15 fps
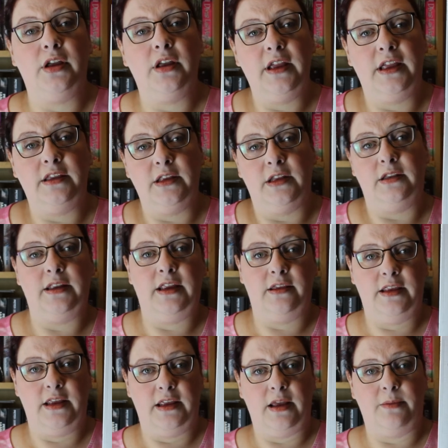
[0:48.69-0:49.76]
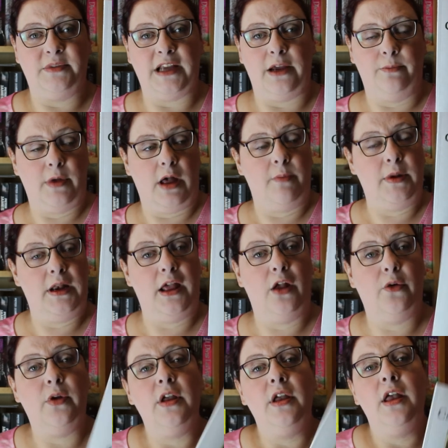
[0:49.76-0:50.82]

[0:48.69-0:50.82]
in the down bar below.